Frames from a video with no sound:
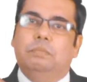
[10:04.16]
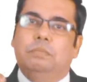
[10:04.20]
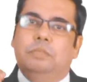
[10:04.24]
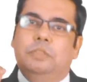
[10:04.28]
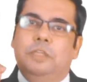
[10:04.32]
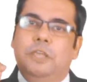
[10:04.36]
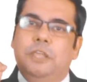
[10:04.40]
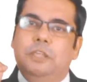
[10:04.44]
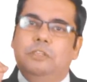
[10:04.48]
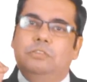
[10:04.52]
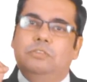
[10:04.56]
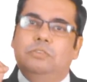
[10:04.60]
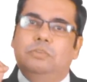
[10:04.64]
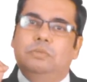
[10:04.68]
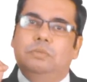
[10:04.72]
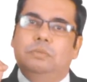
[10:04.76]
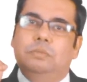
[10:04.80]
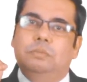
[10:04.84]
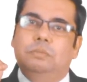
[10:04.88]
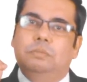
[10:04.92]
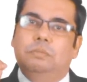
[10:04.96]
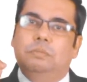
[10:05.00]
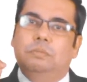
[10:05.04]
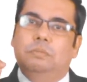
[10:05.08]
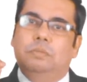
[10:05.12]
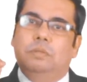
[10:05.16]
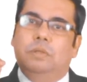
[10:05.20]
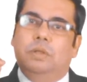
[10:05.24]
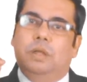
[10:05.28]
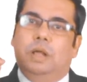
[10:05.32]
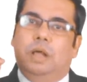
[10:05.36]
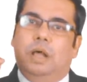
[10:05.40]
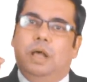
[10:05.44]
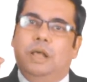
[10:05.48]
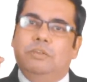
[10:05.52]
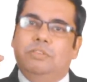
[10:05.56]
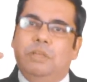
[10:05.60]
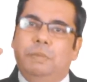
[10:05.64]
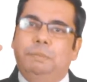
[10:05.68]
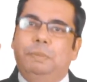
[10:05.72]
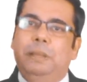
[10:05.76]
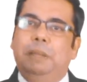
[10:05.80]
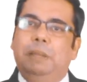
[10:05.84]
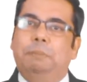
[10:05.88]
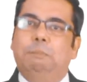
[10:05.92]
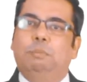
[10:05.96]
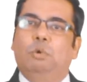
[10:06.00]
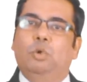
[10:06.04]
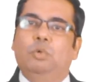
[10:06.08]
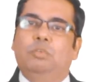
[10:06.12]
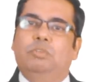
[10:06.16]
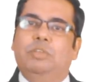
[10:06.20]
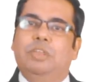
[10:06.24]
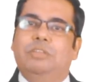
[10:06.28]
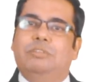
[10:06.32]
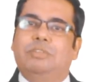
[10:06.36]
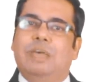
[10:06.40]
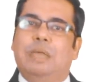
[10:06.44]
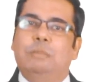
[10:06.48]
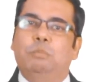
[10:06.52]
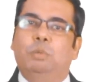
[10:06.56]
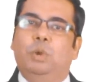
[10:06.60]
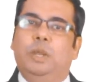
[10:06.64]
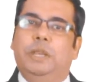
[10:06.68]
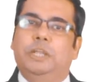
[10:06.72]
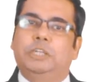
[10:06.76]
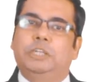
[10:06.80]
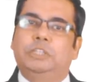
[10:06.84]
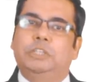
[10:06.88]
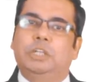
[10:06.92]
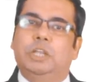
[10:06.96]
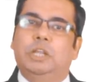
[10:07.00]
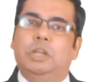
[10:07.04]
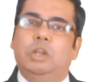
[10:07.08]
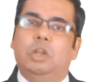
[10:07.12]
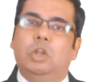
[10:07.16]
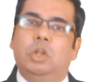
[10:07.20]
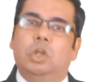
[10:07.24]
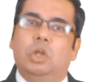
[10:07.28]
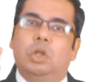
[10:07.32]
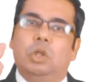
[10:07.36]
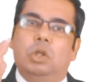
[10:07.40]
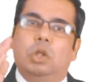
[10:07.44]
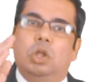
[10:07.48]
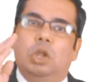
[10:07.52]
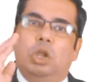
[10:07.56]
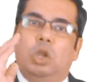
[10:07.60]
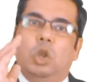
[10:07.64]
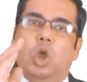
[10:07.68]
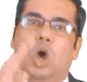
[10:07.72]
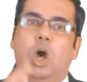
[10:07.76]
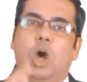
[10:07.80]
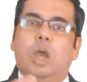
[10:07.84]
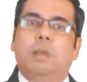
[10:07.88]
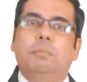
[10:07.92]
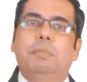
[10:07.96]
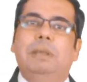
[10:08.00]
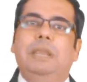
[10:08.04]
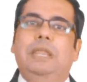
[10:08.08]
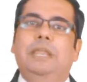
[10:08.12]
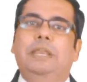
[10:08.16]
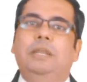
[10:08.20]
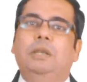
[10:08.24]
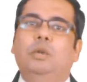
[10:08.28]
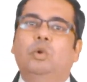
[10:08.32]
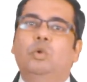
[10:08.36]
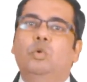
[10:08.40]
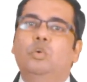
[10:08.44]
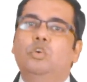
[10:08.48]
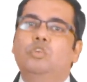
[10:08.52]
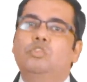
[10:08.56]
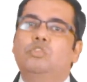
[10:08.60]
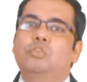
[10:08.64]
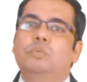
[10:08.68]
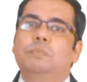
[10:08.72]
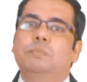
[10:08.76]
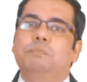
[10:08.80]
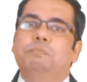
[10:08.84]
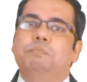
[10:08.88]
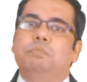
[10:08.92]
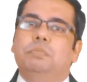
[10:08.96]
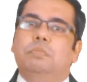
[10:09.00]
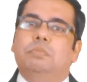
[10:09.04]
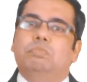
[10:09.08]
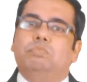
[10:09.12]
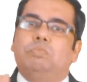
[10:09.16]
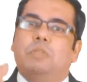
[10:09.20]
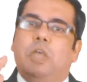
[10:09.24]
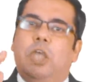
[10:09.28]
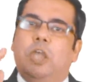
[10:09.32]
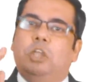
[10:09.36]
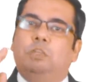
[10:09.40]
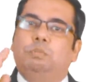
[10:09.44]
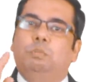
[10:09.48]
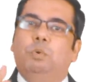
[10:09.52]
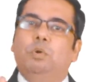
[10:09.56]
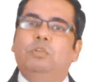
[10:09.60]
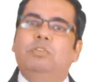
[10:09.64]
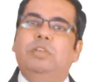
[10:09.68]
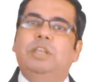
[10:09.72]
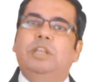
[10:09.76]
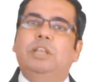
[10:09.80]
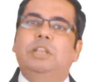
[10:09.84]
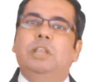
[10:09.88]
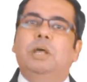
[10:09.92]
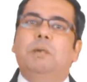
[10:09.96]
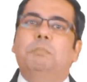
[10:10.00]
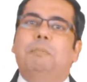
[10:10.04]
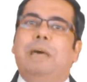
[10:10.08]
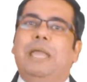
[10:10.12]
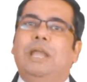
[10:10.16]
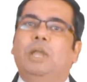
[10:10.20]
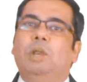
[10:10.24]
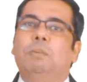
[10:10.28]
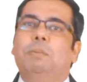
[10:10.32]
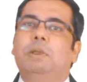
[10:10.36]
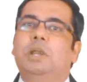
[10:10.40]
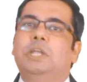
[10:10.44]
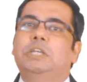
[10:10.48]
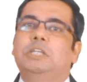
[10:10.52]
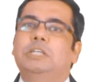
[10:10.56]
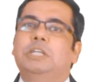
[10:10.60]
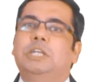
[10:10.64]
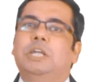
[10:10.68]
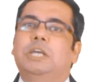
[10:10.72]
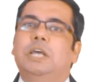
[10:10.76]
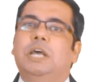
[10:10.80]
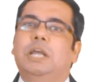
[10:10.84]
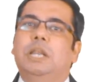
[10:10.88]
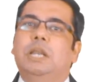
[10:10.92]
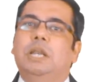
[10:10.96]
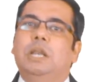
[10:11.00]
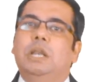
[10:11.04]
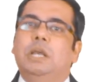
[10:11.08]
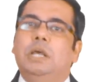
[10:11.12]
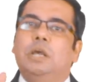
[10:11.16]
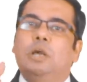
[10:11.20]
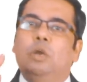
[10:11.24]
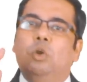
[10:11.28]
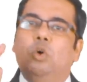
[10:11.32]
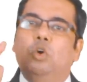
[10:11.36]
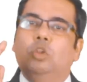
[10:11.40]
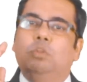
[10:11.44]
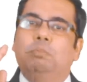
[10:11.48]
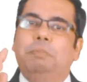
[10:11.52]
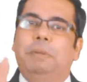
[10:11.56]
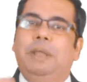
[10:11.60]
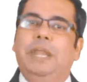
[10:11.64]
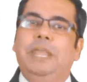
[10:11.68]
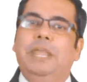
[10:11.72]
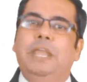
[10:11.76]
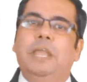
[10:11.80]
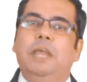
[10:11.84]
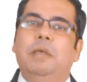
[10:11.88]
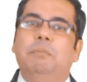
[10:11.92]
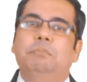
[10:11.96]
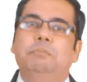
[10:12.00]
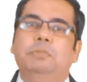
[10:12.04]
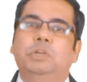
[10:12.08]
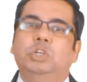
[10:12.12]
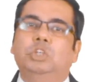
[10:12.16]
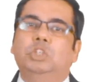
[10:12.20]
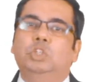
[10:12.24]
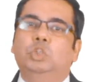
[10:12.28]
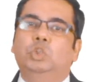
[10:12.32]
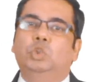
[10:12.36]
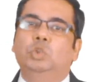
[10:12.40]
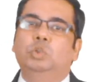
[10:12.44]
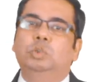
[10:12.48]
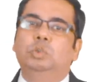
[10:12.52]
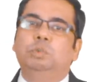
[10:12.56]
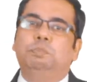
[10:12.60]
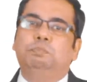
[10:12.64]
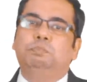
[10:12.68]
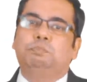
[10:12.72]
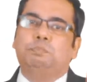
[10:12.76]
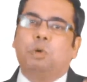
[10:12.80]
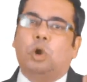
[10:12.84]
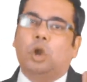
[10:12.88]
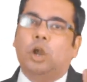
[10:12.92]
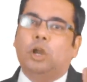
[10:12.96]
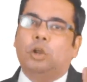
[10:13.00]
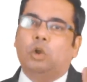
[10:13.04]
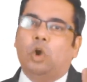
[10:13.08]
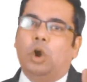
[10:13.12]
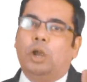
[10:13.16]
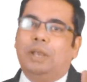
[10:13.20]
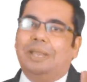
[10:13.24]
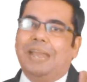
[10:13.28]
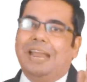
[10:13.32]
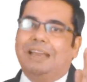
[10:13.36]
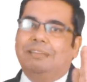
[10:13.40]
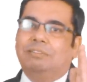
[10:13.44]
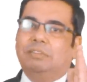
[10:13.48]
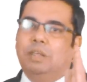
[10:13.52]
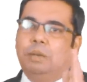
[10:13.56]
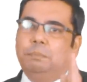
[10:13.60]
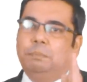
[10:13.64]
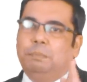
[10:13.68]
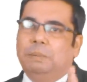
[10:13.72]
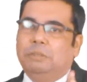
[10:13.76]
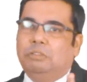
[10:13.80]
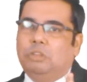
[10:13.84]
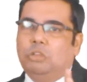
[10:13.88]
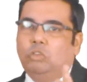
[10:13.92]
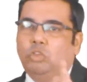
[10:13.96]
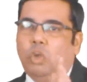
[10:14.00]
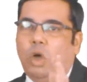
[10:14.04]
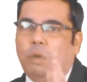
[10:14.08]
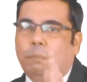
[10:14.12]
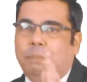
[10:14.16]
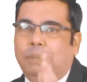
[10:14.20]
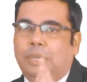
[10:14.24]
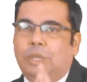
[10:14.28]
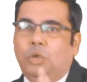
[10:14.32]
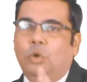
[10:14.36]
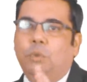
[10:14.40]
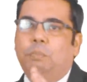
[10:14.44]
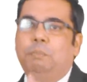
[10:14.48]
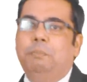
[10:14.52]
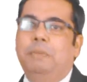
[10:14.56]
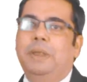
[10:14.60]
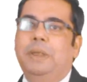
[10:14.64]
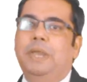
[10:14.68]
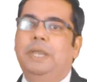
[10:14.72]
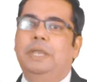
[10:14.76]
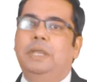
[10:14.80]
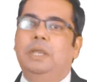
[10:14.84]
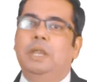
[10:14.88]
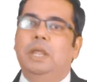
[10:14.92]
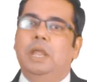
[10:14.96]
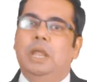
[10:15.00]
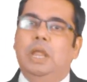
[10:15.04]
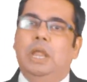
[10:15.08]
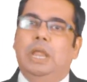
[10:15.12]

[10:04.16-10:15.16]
This aseptic process simulation normally includes exposing the microbiological growth medium to product contact surfaces of equipment